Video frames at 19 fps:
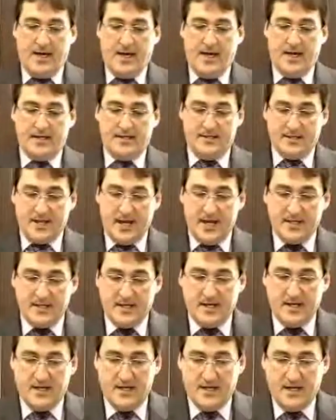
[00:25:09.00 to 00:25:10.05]
And in
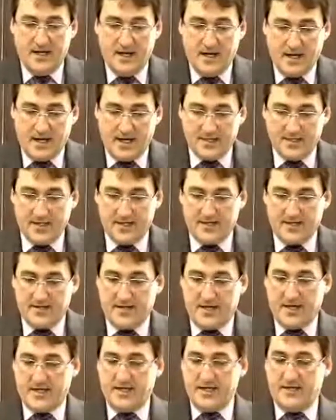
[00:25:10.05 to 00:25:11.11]
that, I'd like to
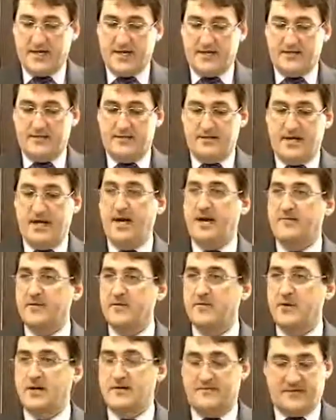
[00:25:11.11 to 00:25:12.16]
thank again
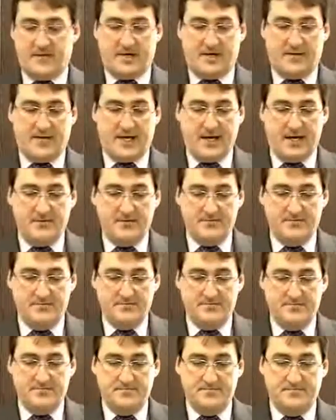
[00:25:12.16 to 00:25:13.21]
everyone for coming out.
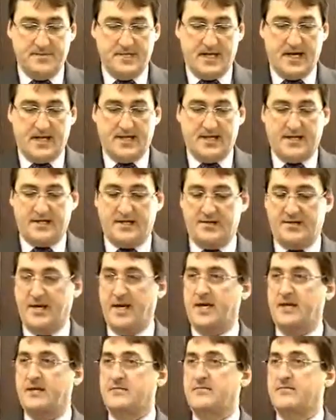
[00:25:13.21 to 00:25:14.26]
I'd like to
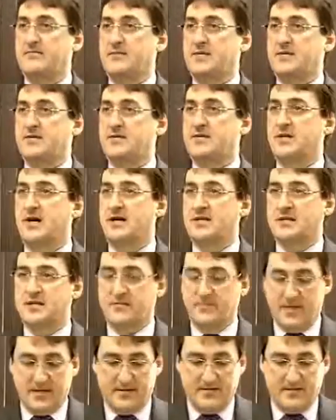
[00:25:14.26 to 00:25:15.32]
thank Mr. John
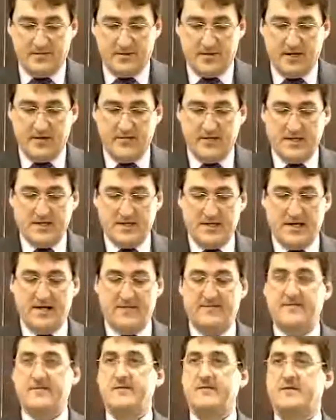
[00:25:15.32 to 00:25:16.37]
Smith from Great West
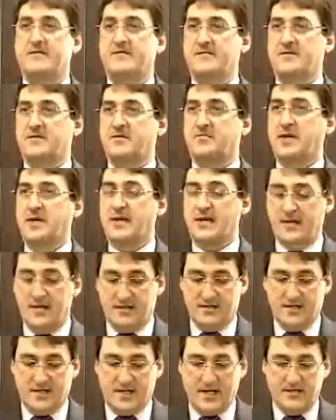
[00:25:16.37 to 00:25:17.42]
Life for speaking
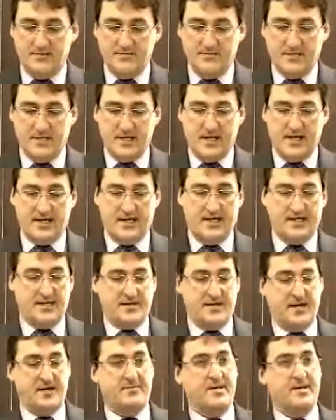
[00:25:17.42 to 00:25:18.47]
here tonight. I'd like to
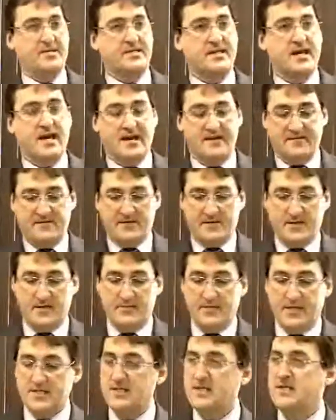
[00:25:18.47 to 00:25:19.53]
thank my staff, the
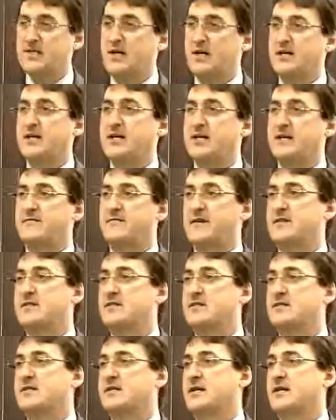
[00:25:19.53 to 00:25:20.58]
Mississauga
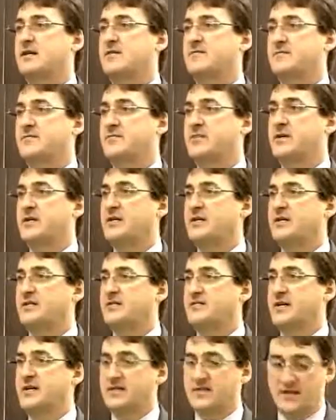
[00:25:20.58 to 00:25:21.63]
Convention Center for putting this
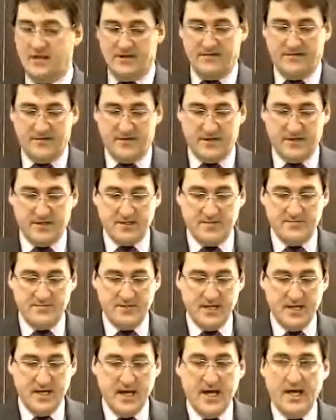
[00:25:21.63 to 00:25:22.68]
event on for us,
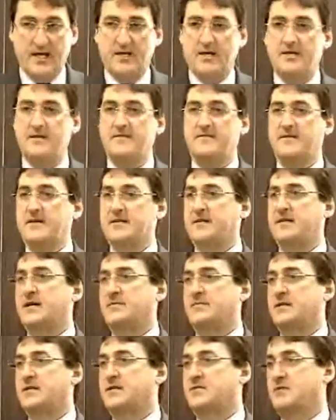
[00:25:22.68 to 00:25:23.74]
and all the fun
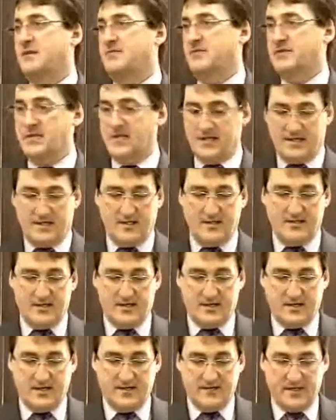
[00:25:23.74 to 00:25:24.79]
companies represented here
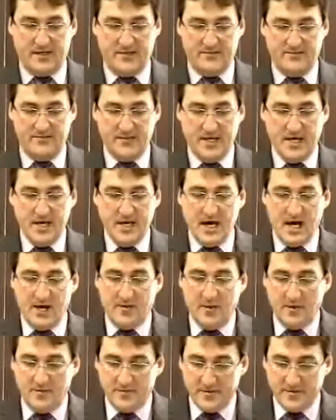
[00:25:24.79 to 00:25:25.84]
this evening. I
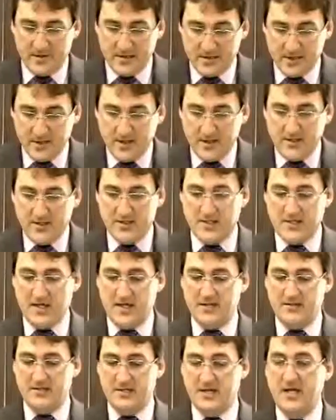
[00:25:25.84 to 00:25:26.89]
hope you've enjoyed
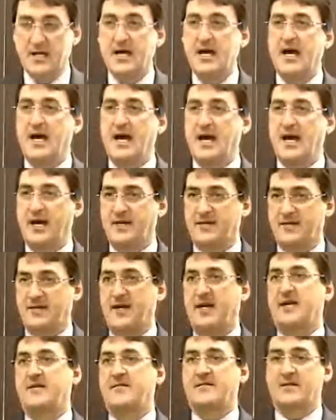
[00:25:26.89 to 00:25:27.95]
yourselves, and
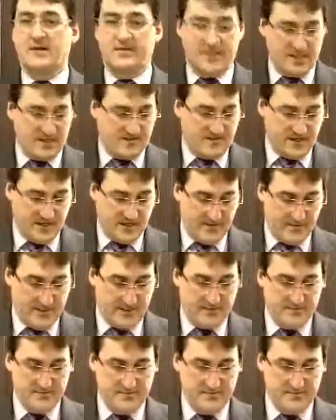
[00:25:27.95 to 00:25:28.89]
thank you very much for coming.